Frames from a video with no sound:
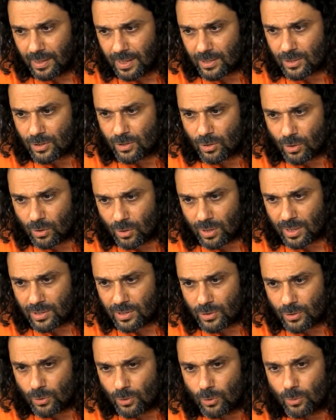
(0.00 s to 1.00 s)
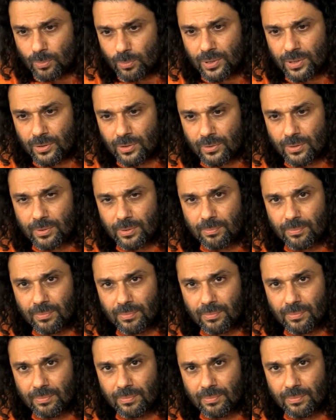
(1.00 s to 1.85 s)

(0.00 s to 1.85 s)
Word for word: as long as you're open to them.